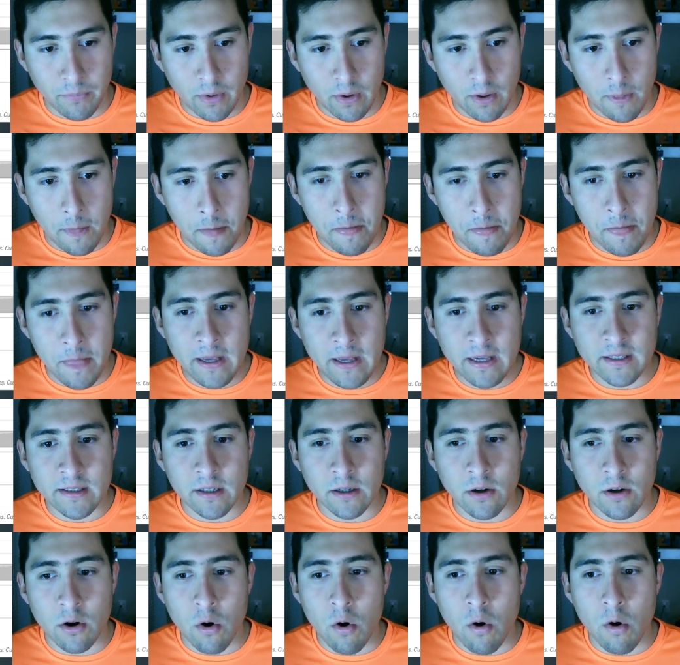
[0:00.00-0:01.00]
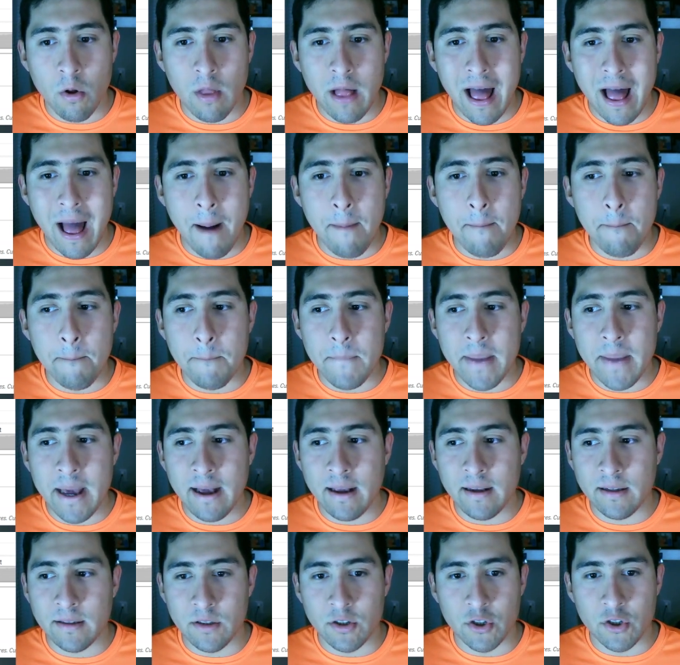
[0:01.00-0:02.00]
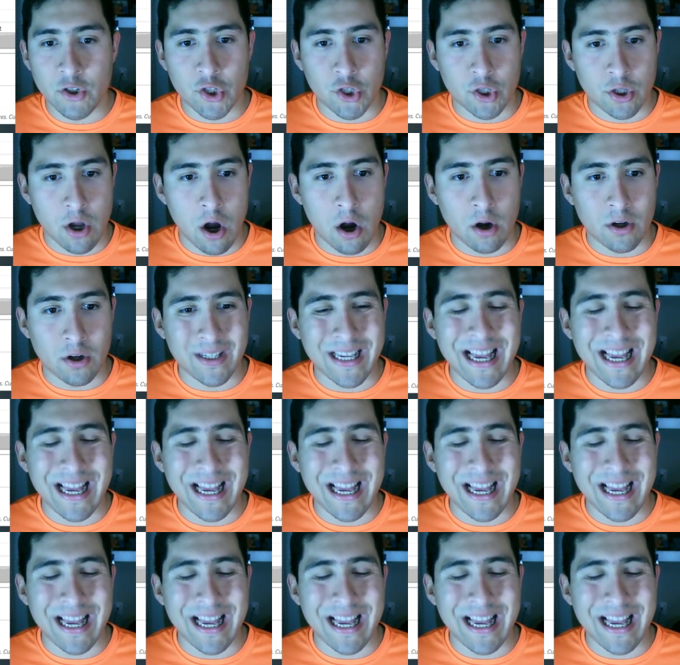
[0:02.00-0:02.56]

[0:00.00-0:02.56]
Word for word: these are all amazing stocks